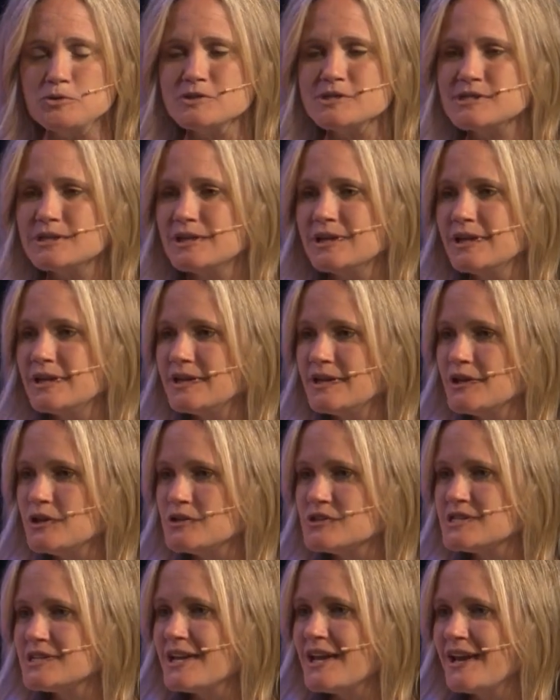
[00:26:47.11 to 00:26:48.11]
who's sitting in here
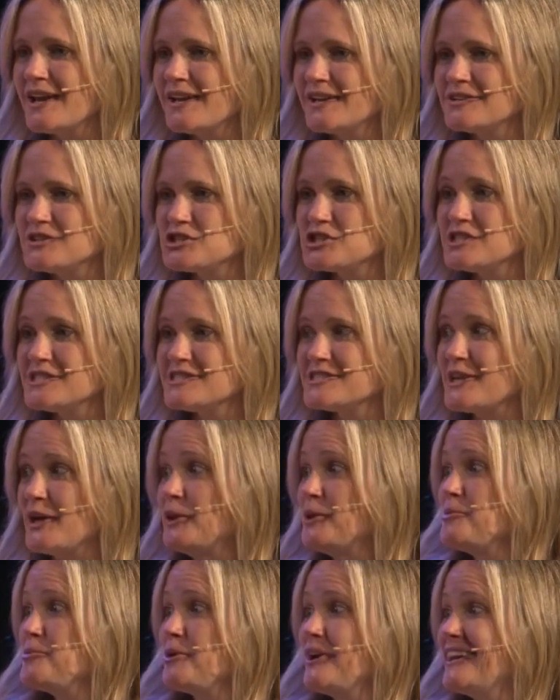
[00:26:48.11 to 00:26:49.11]
today, and she's
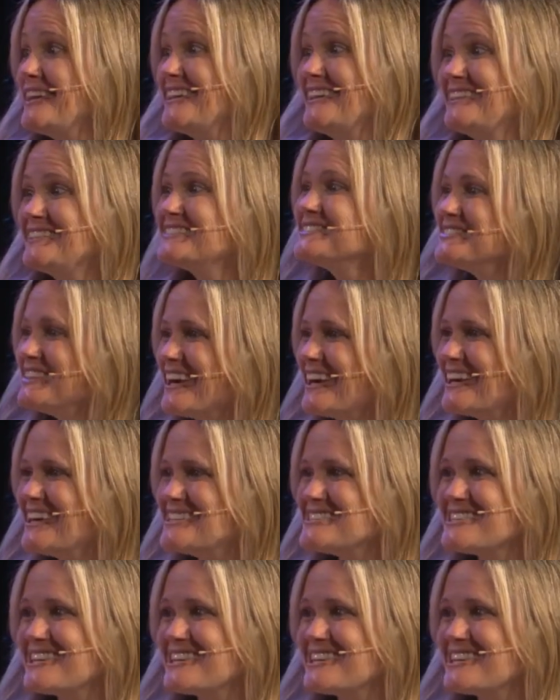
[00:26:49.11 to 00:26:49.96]
celebrating, right?